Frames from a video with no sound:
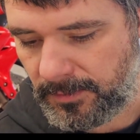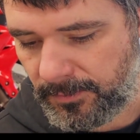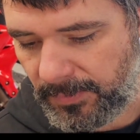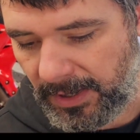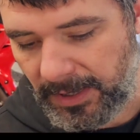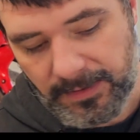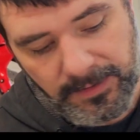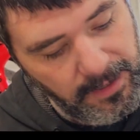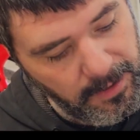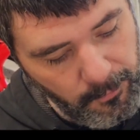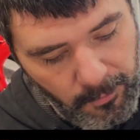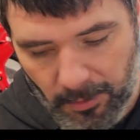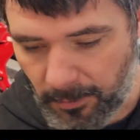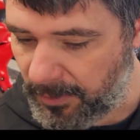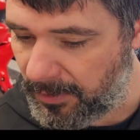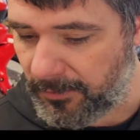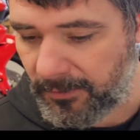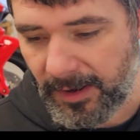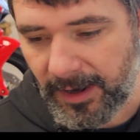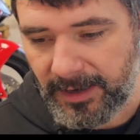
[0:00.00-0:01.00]
But they
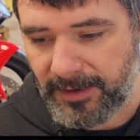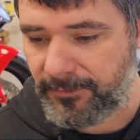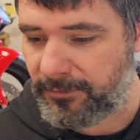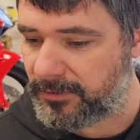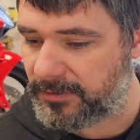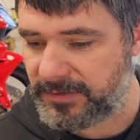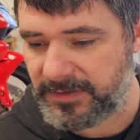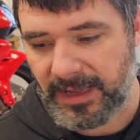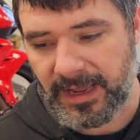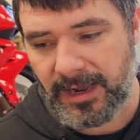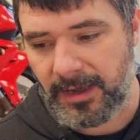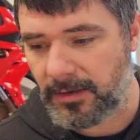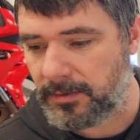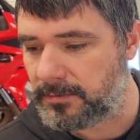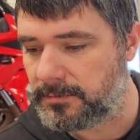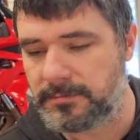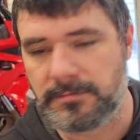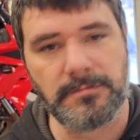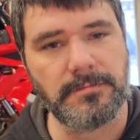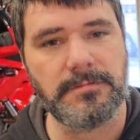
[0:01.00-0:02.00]
will be ready for
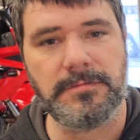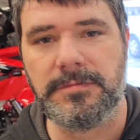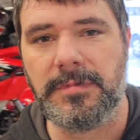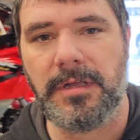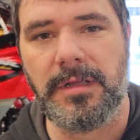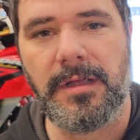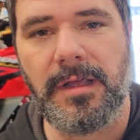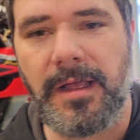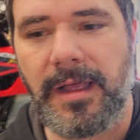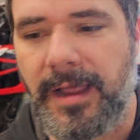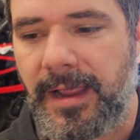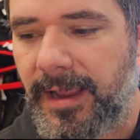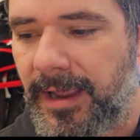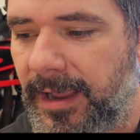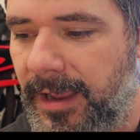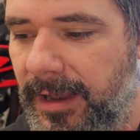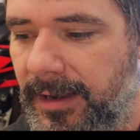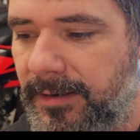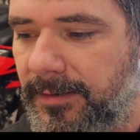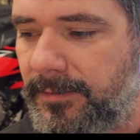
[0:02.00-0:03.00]
sale,
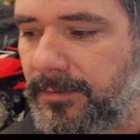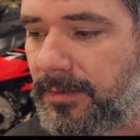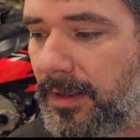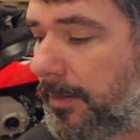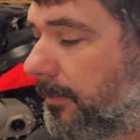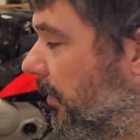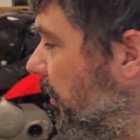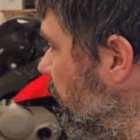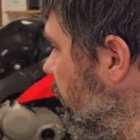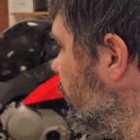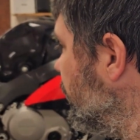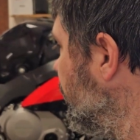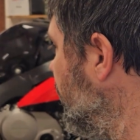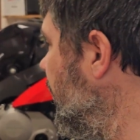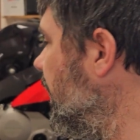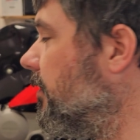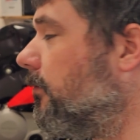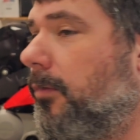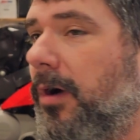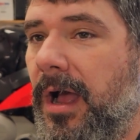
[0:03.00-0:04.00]
and they both
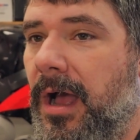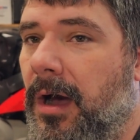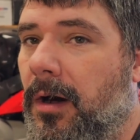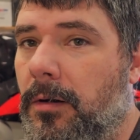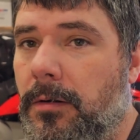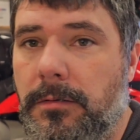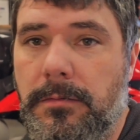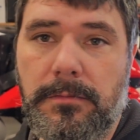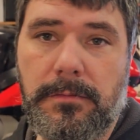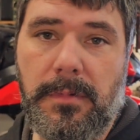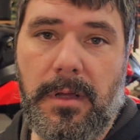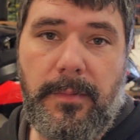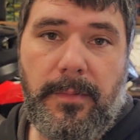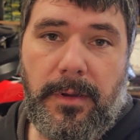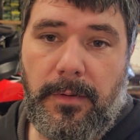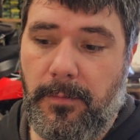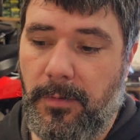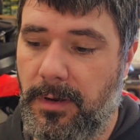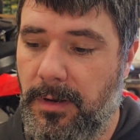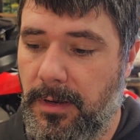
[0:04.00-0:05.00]
ran well. I
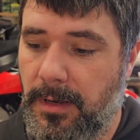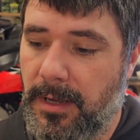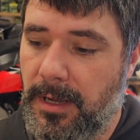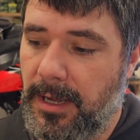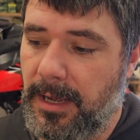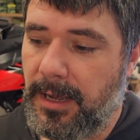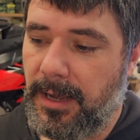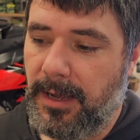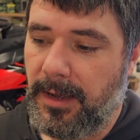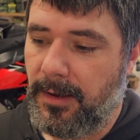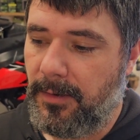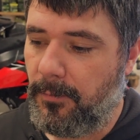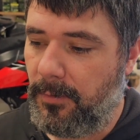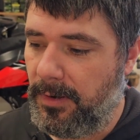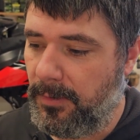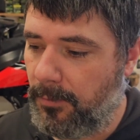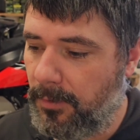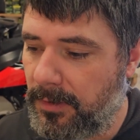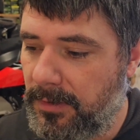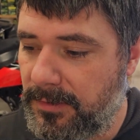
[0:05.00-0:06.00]
mean,
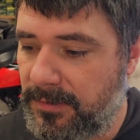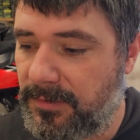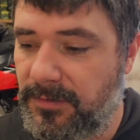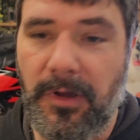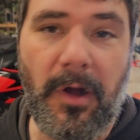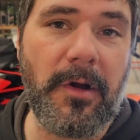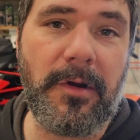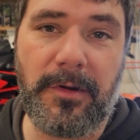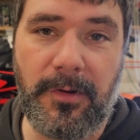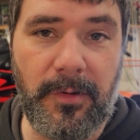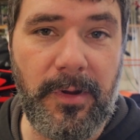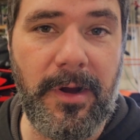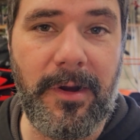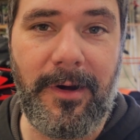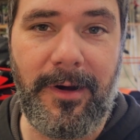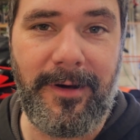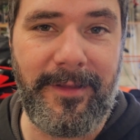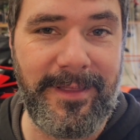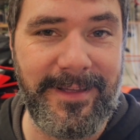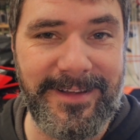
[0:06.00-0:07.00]
we wouldn't start doing
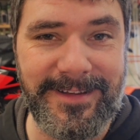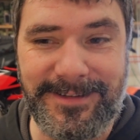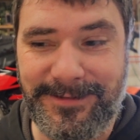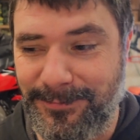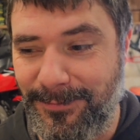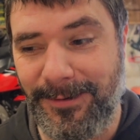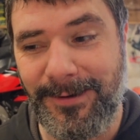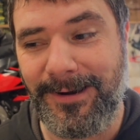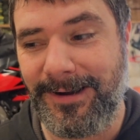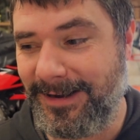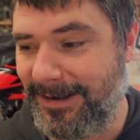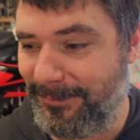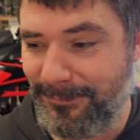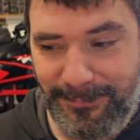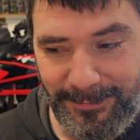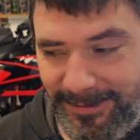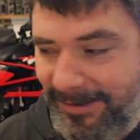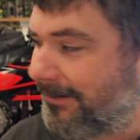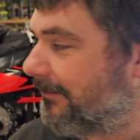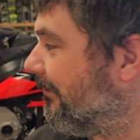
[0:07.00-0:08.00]
all this work
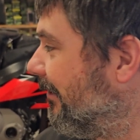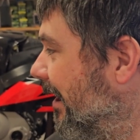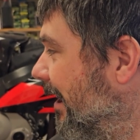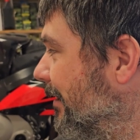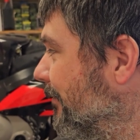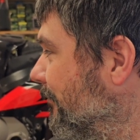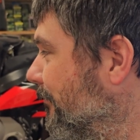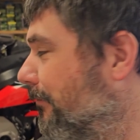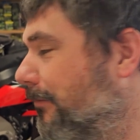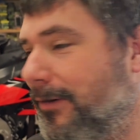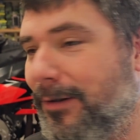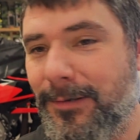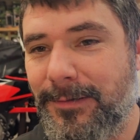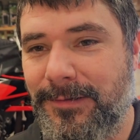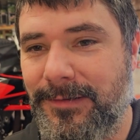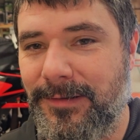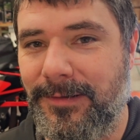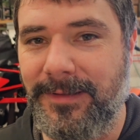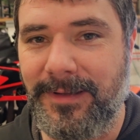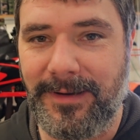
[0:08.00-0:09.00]
if we didn't ride them
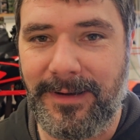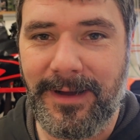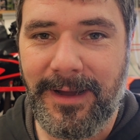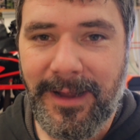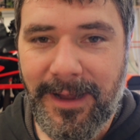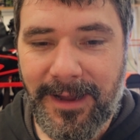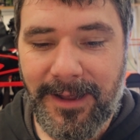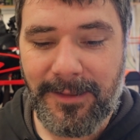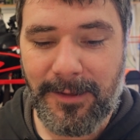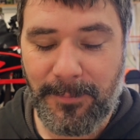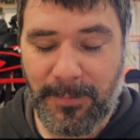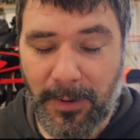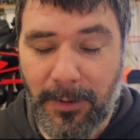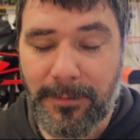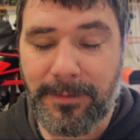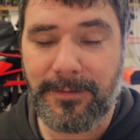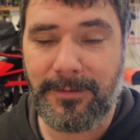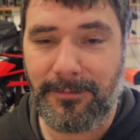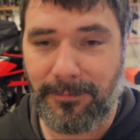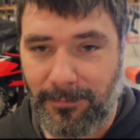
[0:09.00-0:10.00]
first. So they're
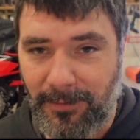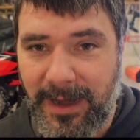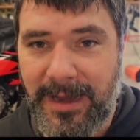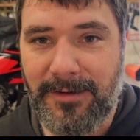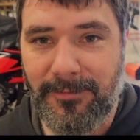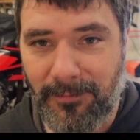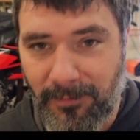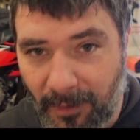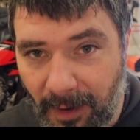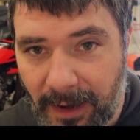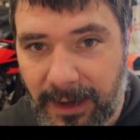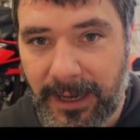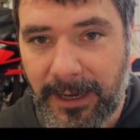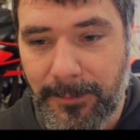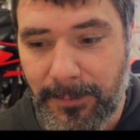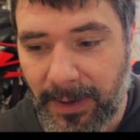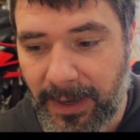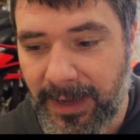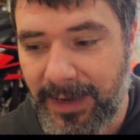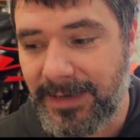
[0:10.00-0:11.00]
both great
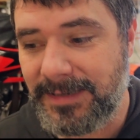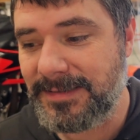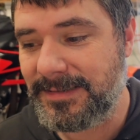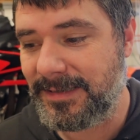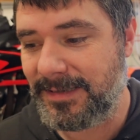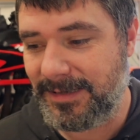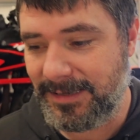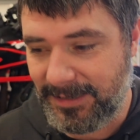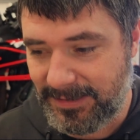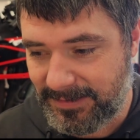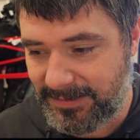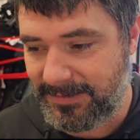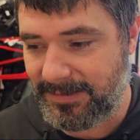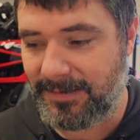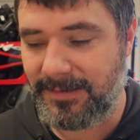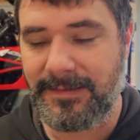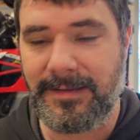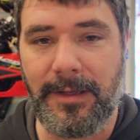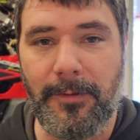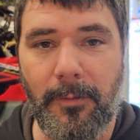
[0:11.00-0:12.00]
running bikes. It's
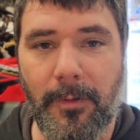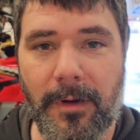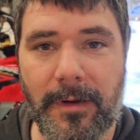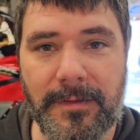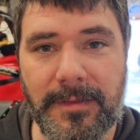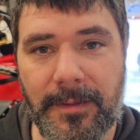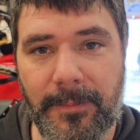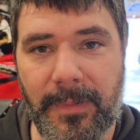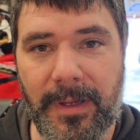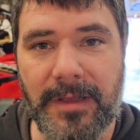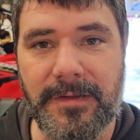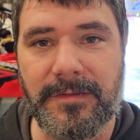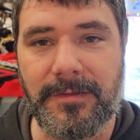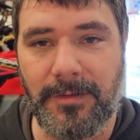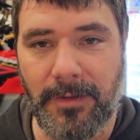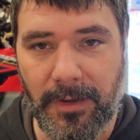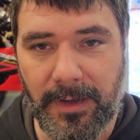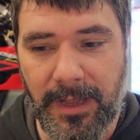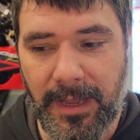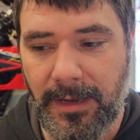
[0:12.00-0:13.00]
just they weren't the best
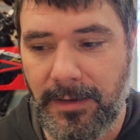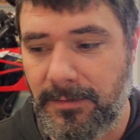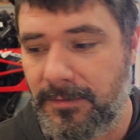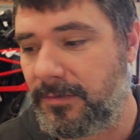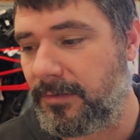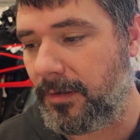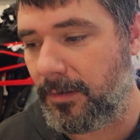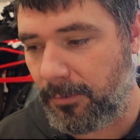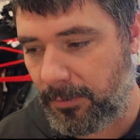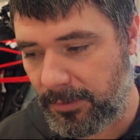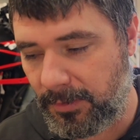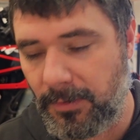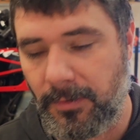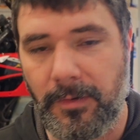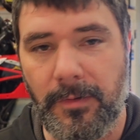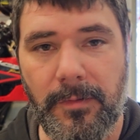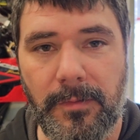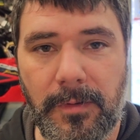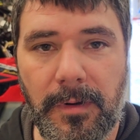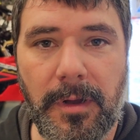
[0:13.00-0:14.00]
looking, so we're
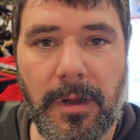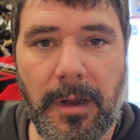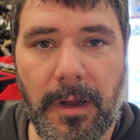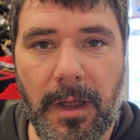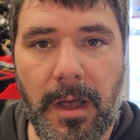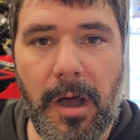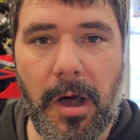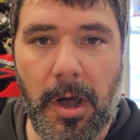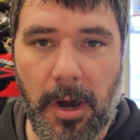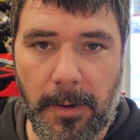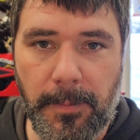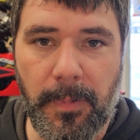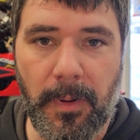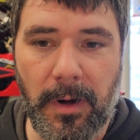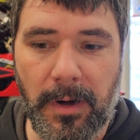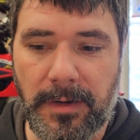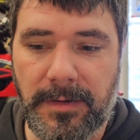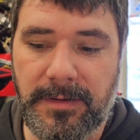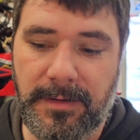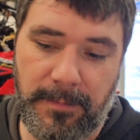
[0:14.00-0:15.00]
doing our
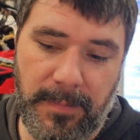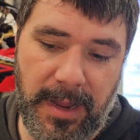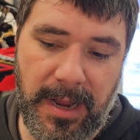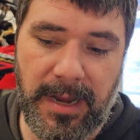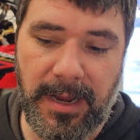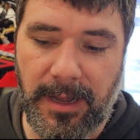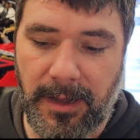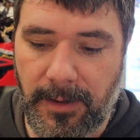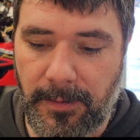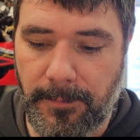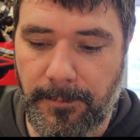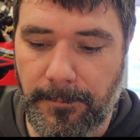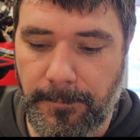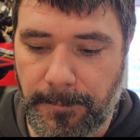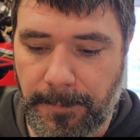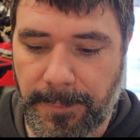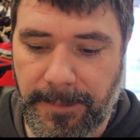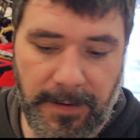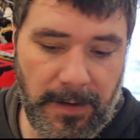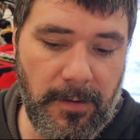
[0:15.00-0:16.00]
part to make
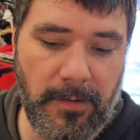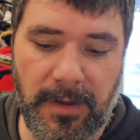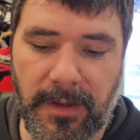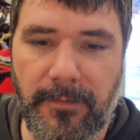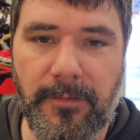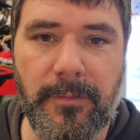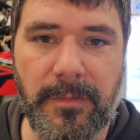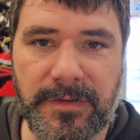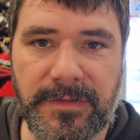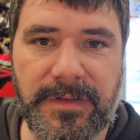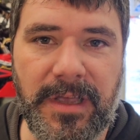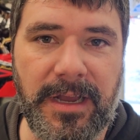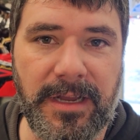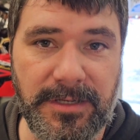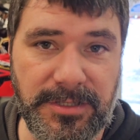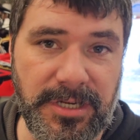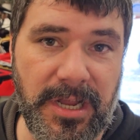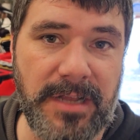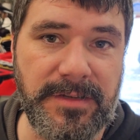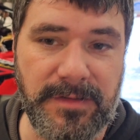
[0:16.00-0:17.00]
them, you know, give them a
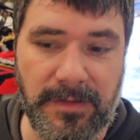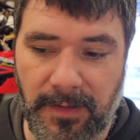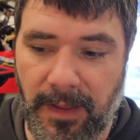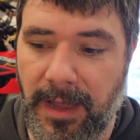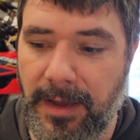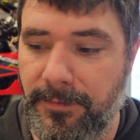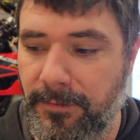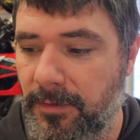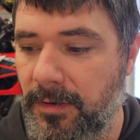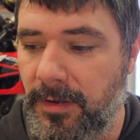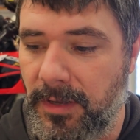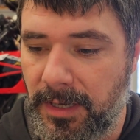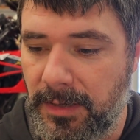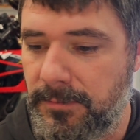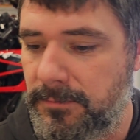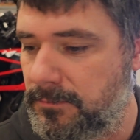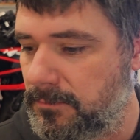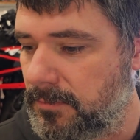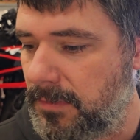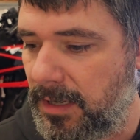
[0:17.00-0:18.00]
second chance at life. Really,
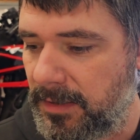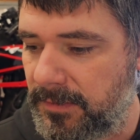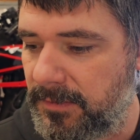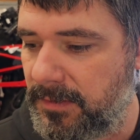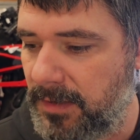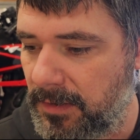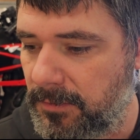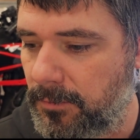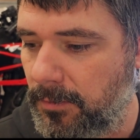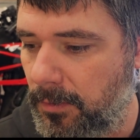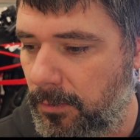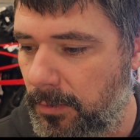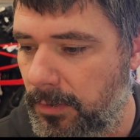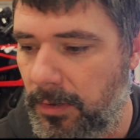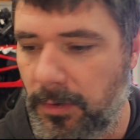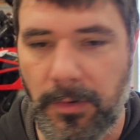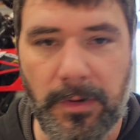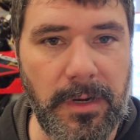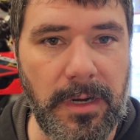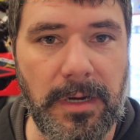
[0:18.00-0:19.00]
that's what we're
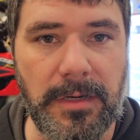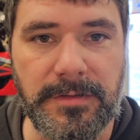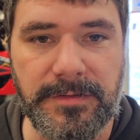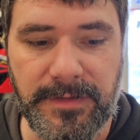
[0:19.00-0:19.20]
doing here.